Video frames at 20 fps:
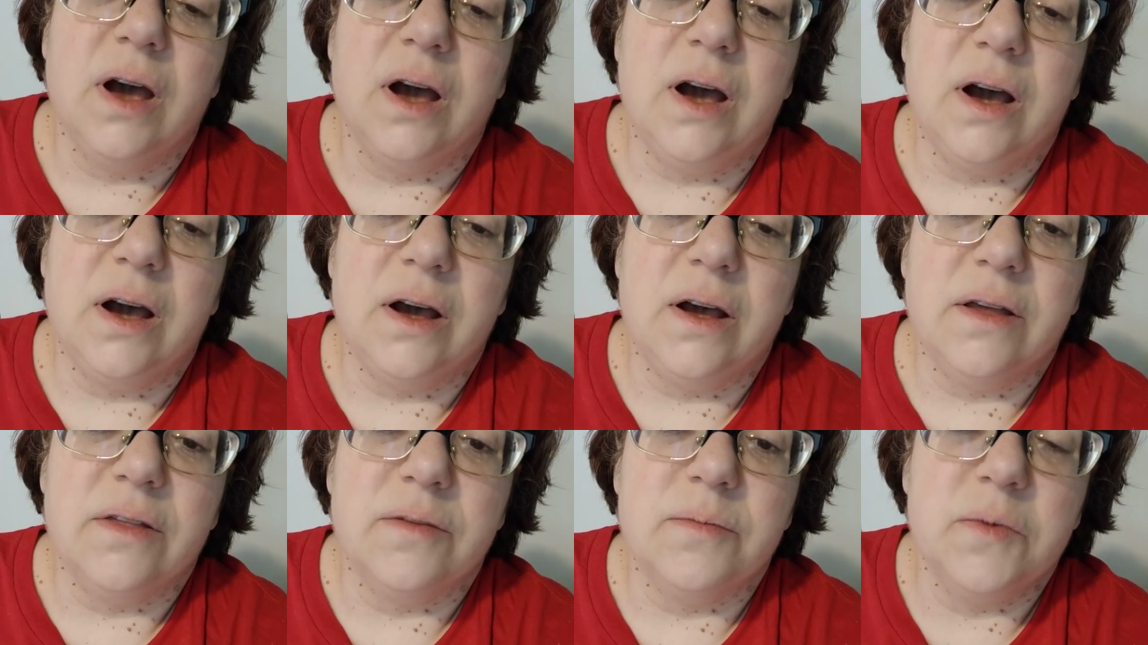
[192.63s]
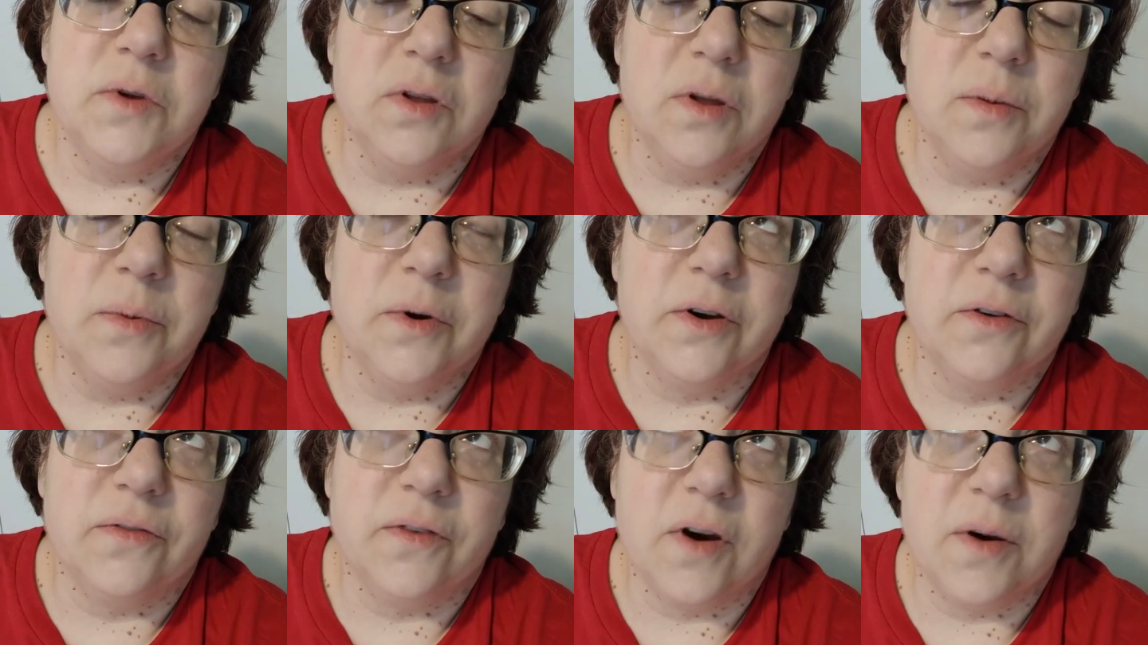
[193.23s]
the
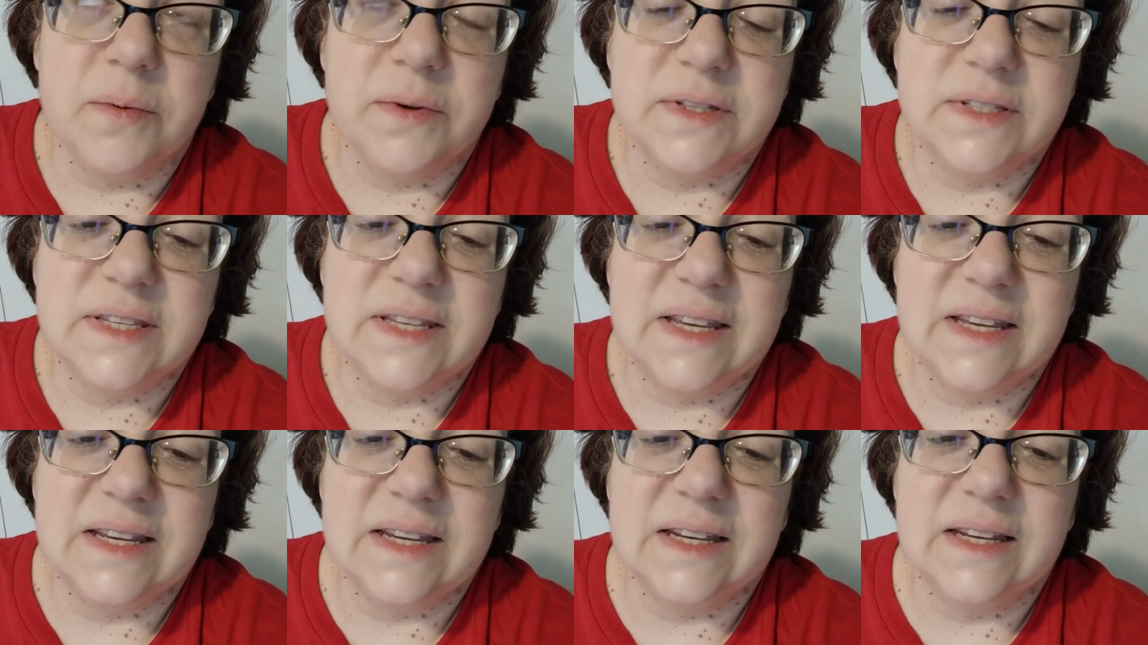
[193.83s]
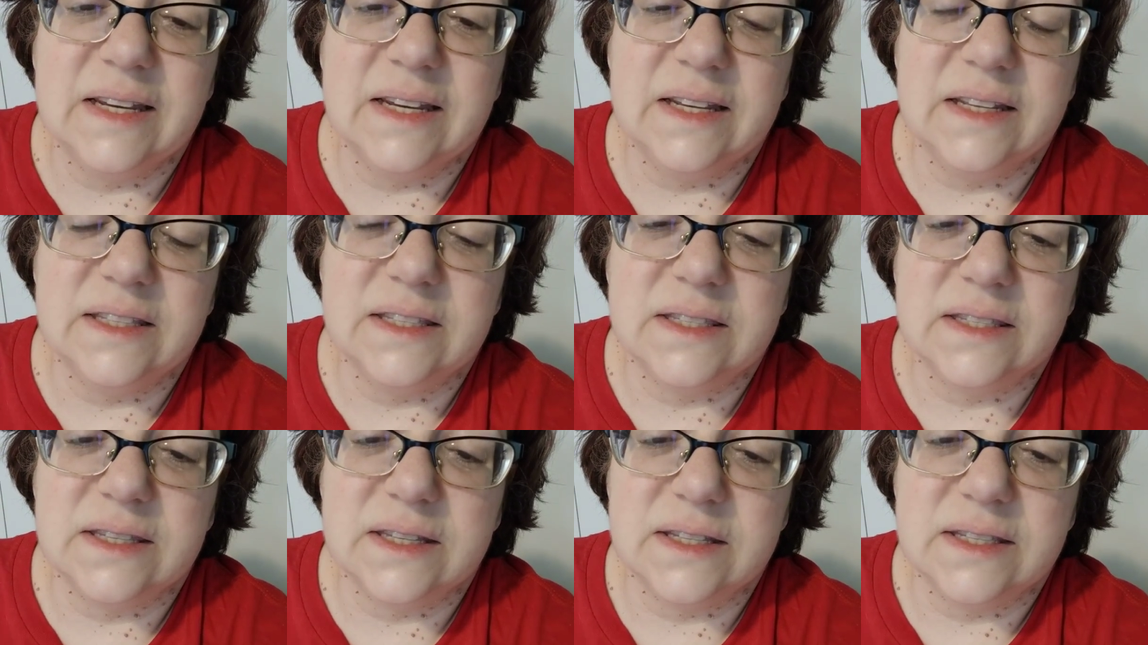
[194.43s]
Muhlenberg Pharmacy,
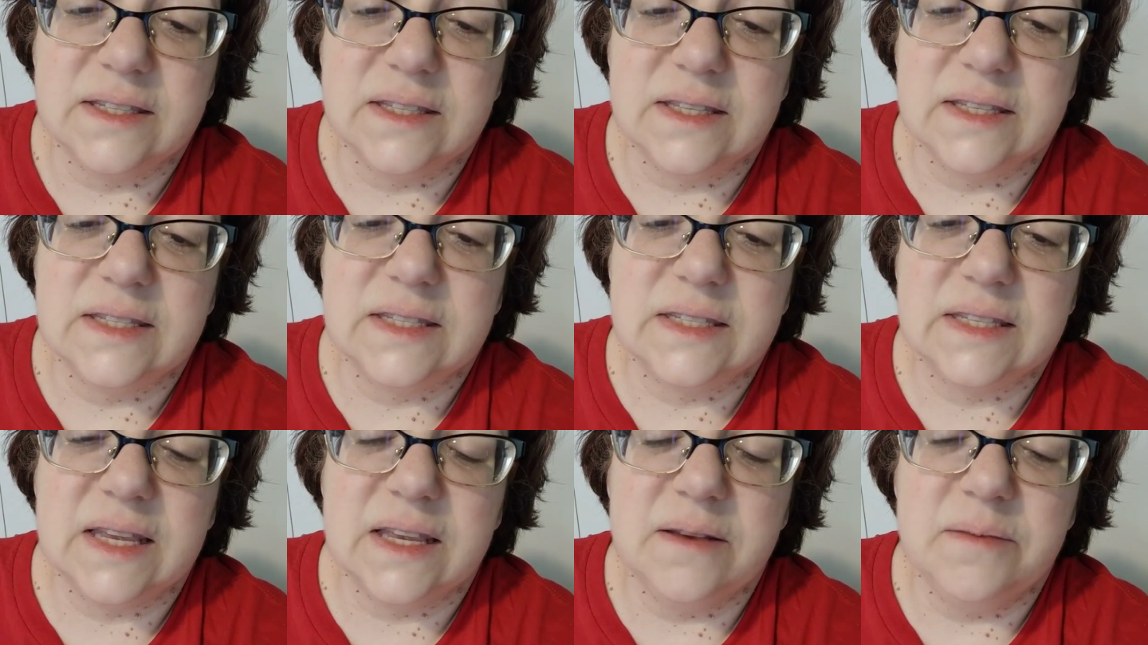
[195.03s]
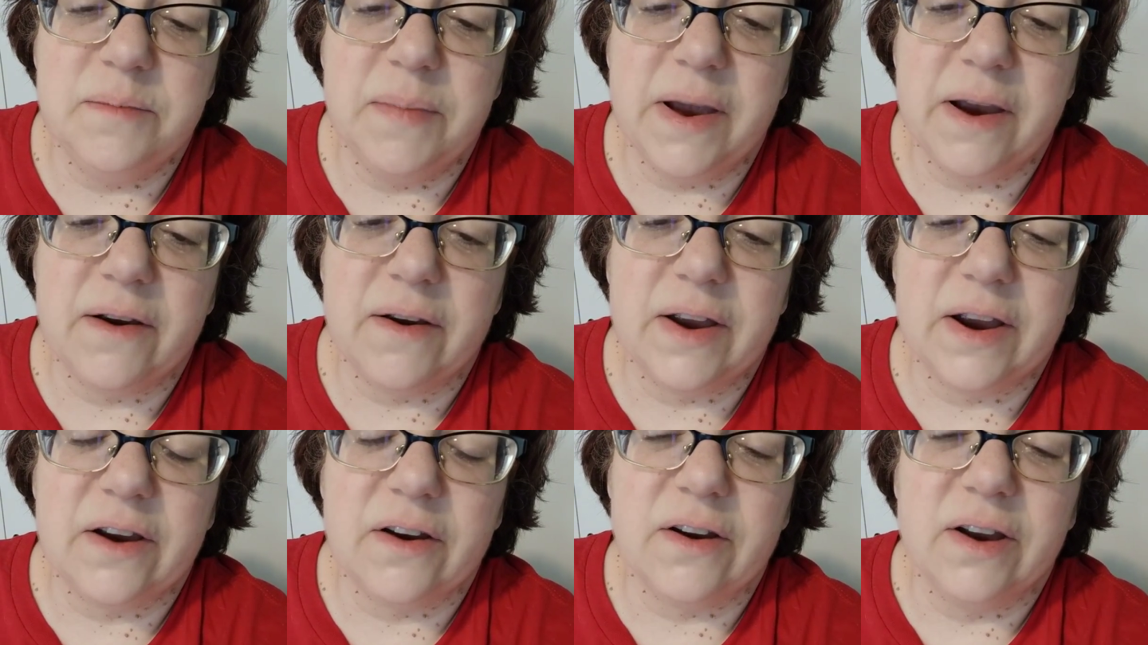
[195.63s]
it's the skin
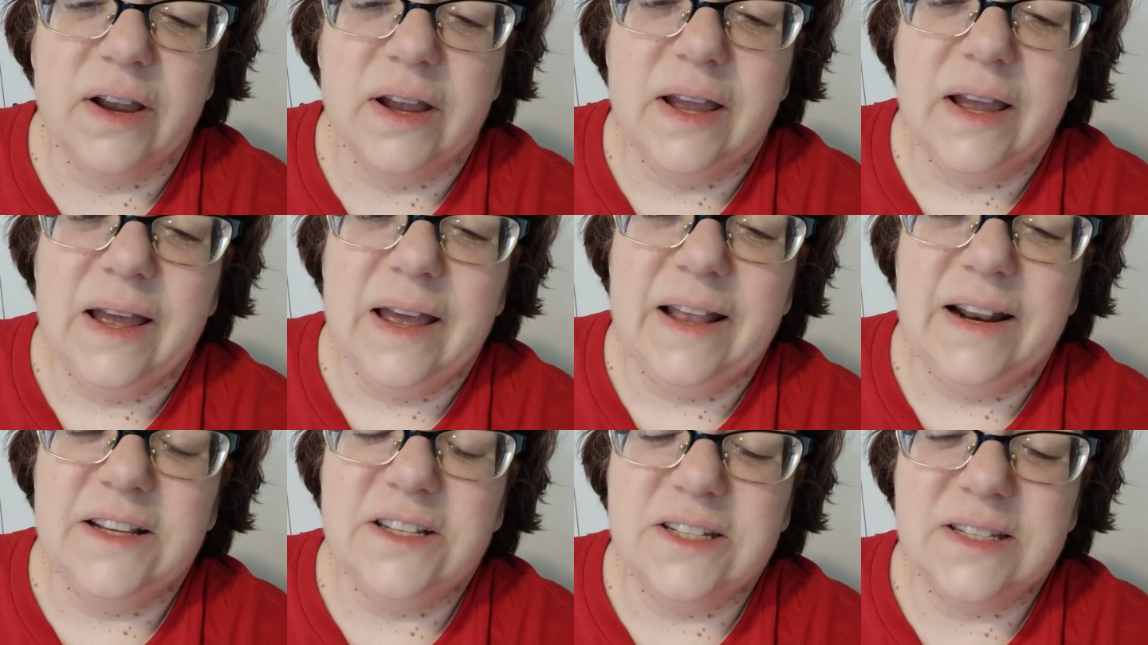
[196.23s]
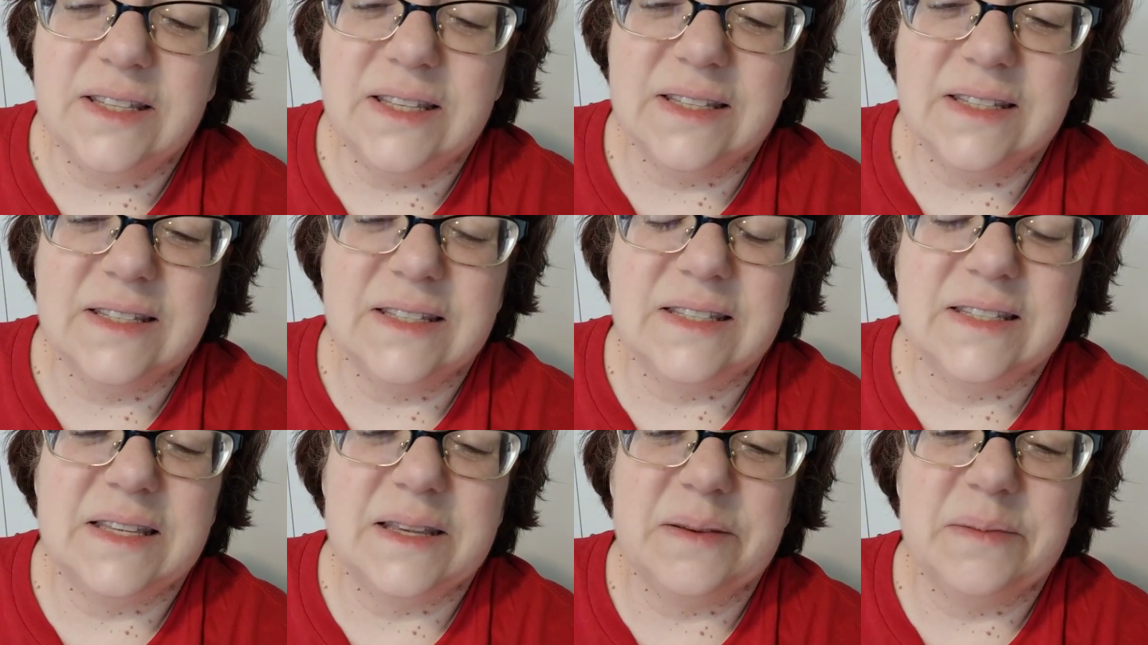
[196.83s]
barrier, and it just
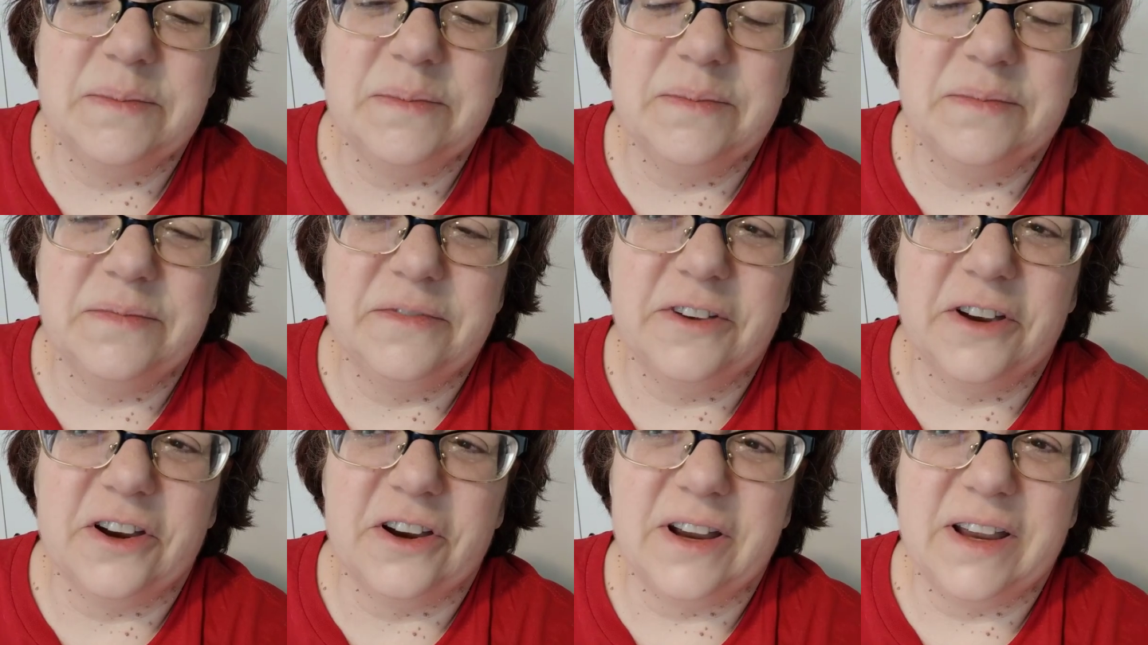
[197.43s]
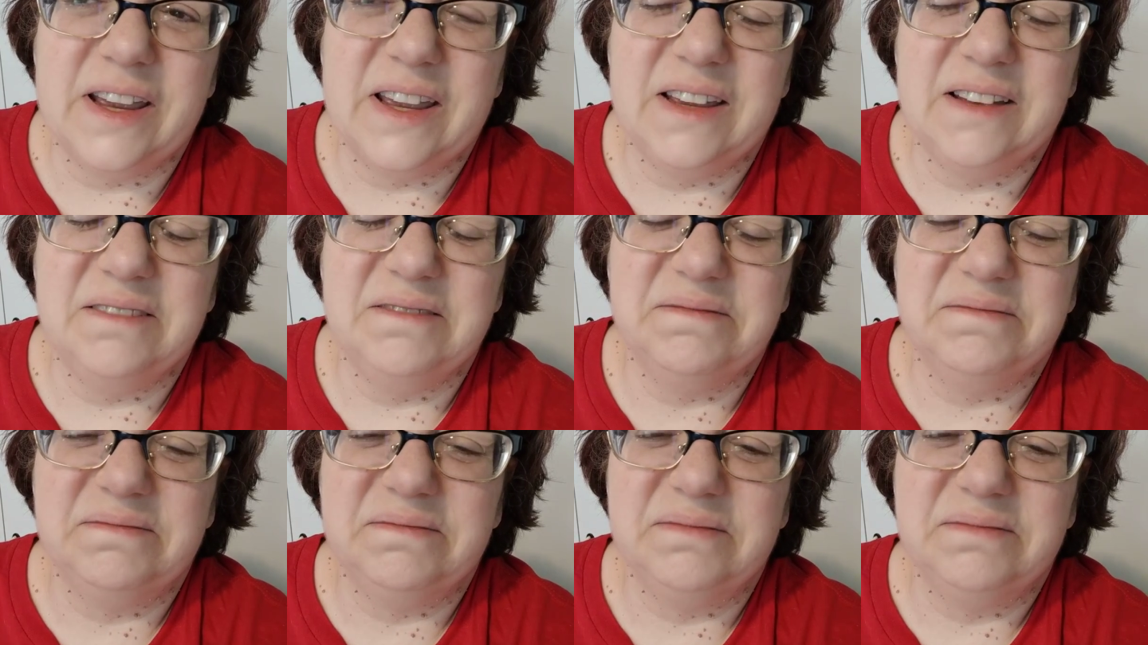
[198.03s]
doesn't seem very.